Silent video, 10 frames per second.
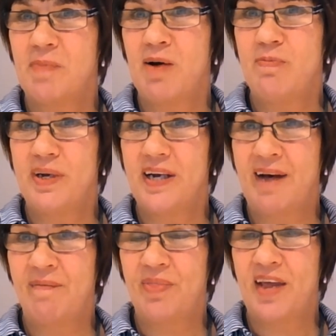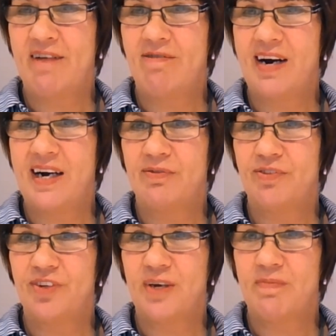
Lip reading: moment, haven't they, around